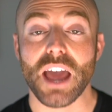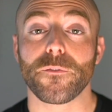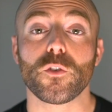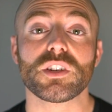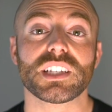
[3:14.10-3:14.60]

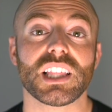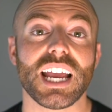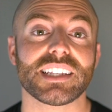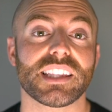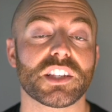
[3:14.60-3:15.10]
At first
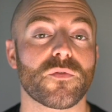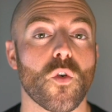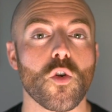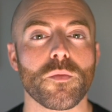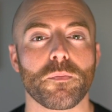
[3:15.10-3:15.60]
glance, this
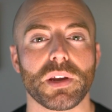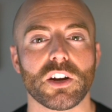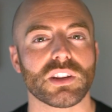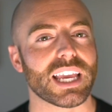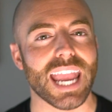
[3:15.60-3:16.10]
forum
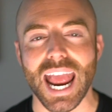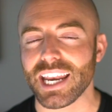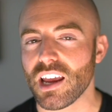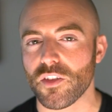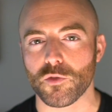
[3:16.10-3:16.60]
appeared like
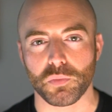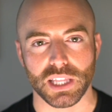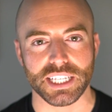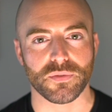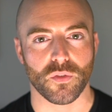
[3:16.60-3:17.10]
any other
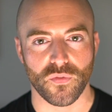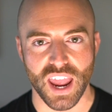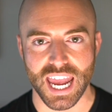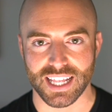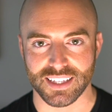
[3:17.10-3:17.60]
place for
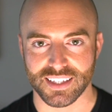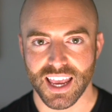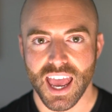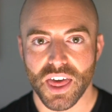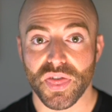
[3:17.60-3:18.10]
fans,
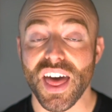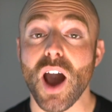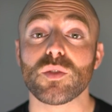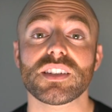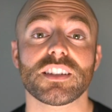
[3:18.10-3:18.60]

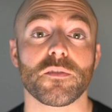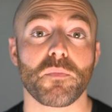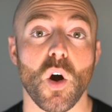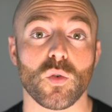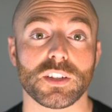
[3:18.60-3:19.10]
thousands of
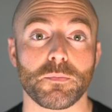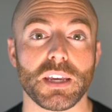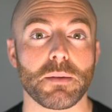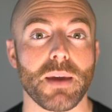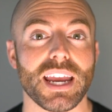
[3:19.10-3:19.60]
posts
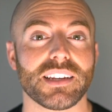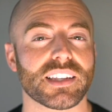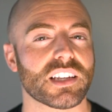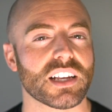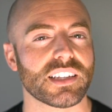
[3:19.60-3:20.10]
being made
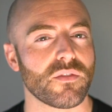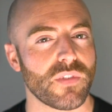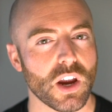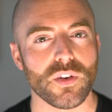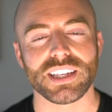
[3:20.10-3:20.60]
discussing
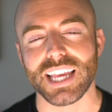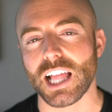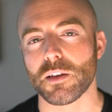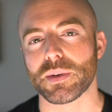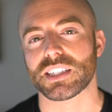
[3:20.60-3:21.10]
various various
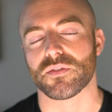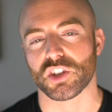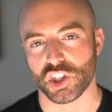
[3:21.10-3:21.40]
elements of the